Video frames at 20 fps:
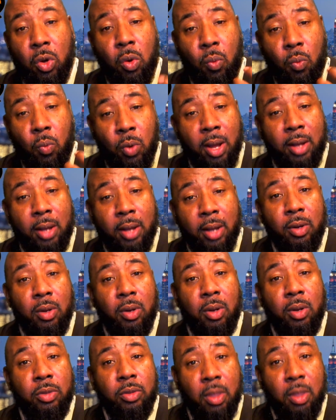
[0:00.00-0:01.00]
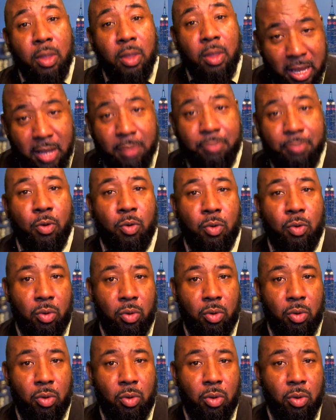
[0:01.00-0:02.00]
what the people
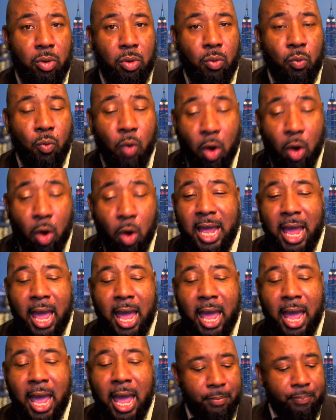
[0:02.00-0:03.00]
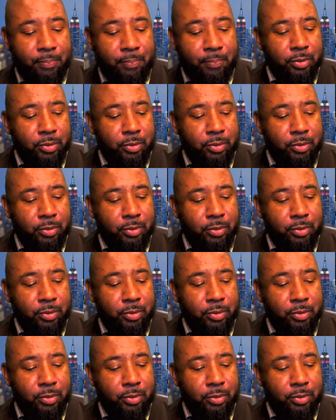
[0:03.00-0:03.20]
want to happen.